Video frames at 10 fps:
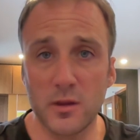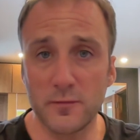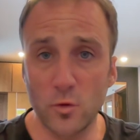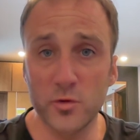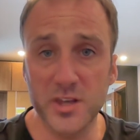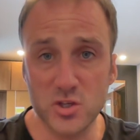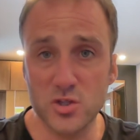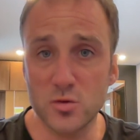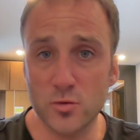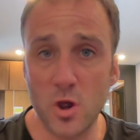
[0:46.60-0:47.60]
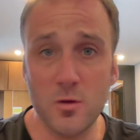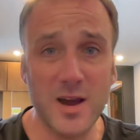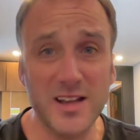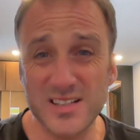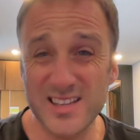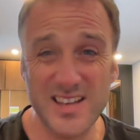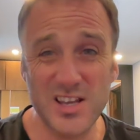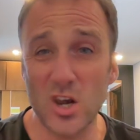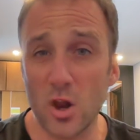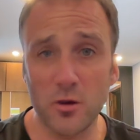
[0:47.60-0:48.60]
for digital nomads, and there's
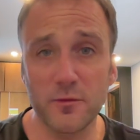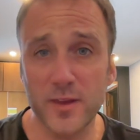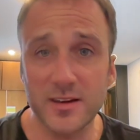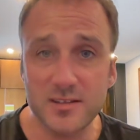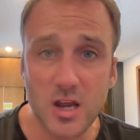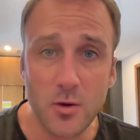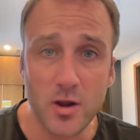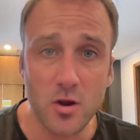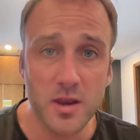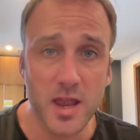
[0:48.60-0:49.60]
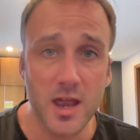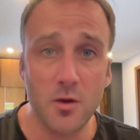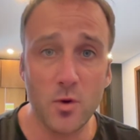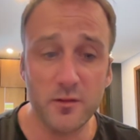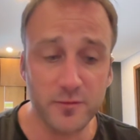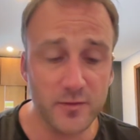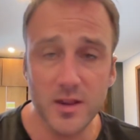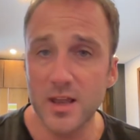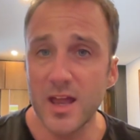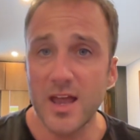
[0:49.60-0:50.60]
a lot of things going on here with
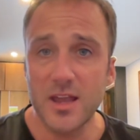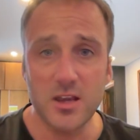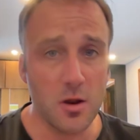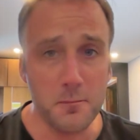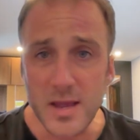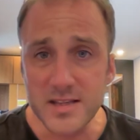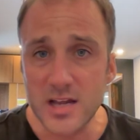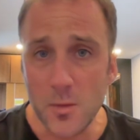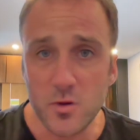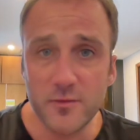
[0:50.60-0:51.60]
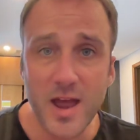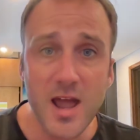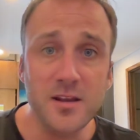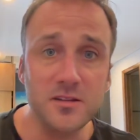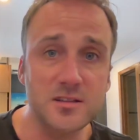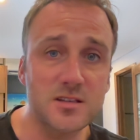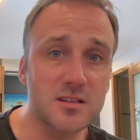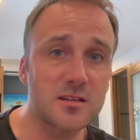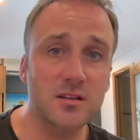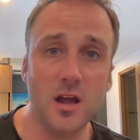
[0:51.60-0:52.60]
meetup
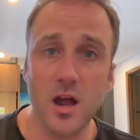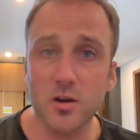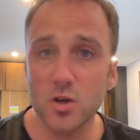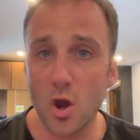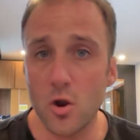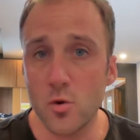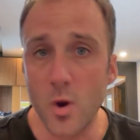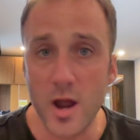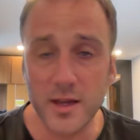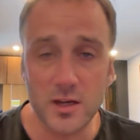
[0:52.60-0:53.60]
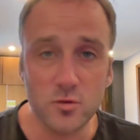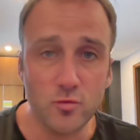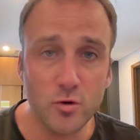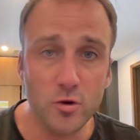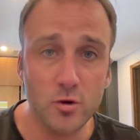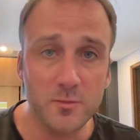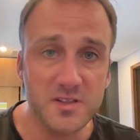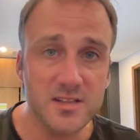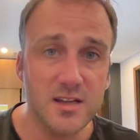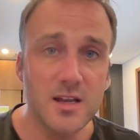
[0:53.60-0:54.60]
events, co-working
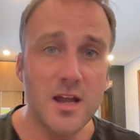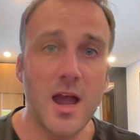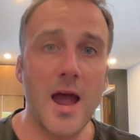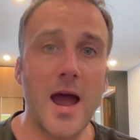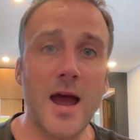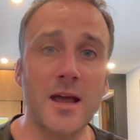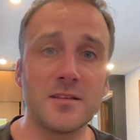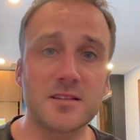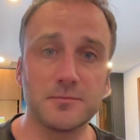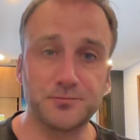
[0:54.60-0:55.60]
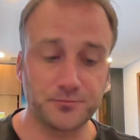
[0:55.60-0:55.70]
groups, and